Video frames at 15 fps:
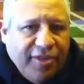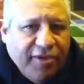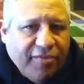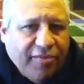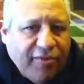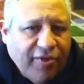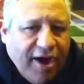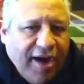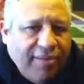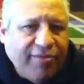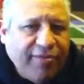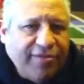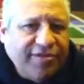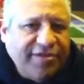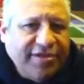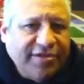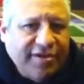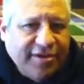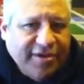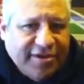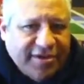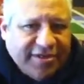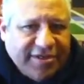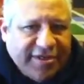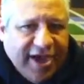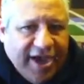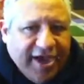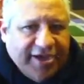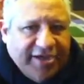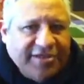their proper signs,
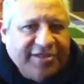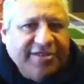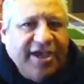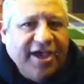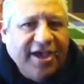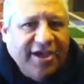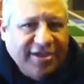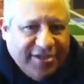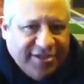so